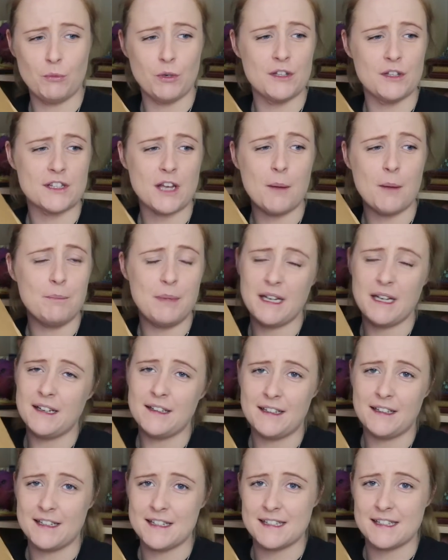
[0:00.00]
ones are
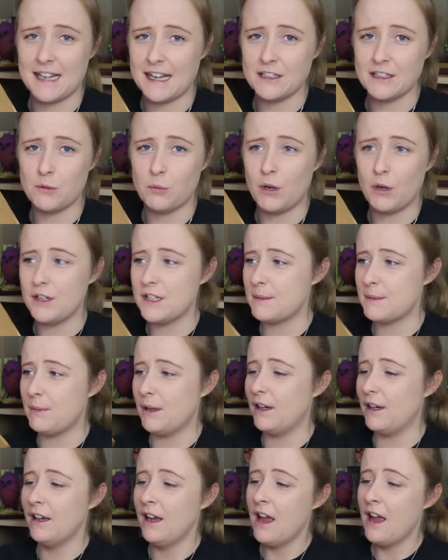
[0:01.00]
bigger than the standard ones,
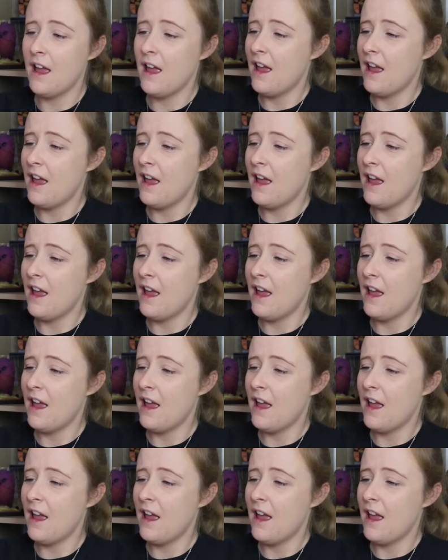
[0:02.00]
but